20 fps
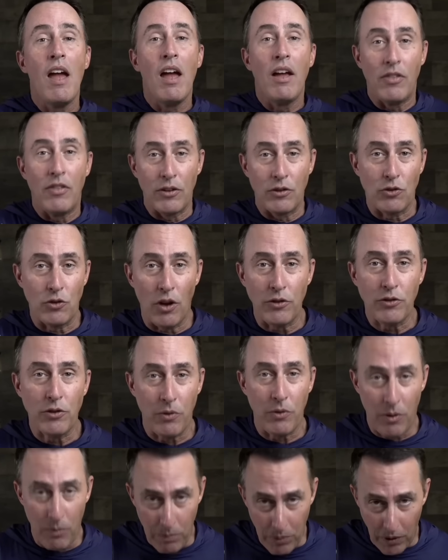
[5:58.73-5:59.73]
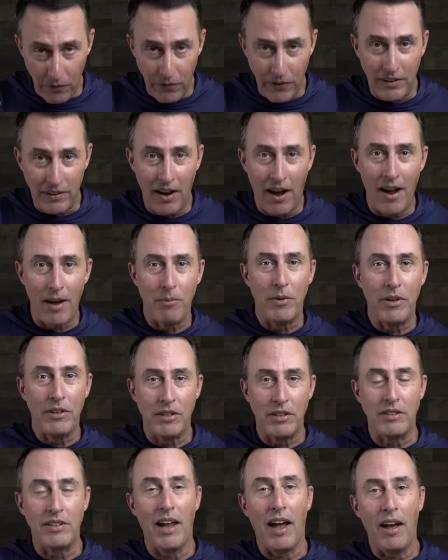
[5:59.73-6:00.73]
This is also the perfect time
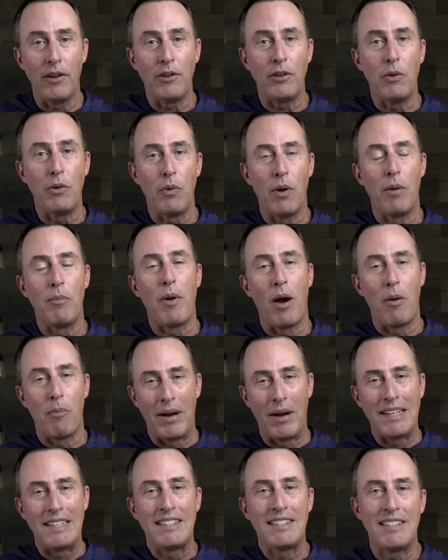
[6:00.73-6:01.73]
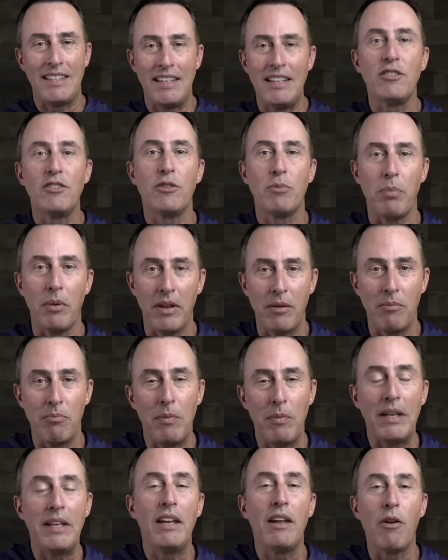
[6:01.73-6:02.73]
to tell you about my scene split
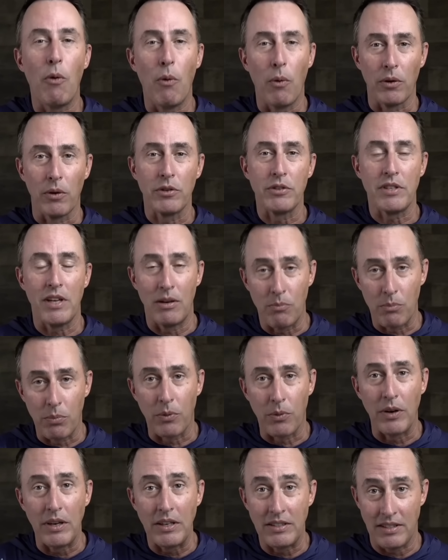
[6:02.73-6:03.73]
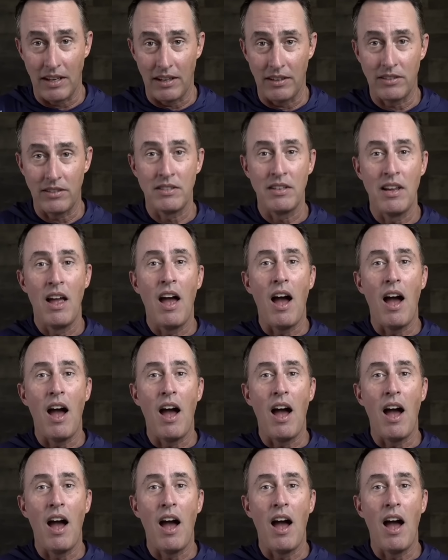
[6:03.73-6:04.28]
mini course and presets.